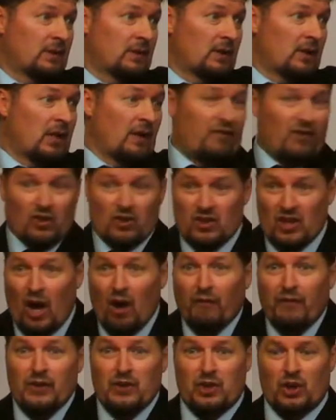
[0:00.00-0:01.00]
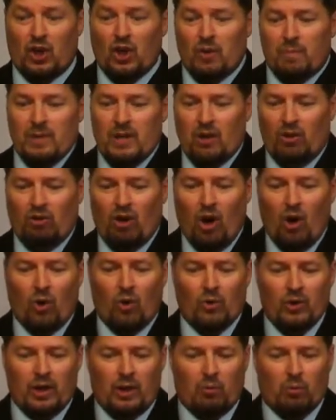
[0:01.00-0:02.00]
If you're selfish, you're going to be
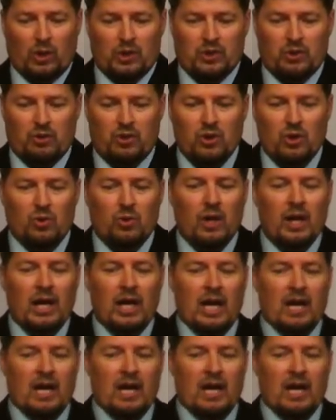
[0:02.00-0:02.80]
alone in what you do.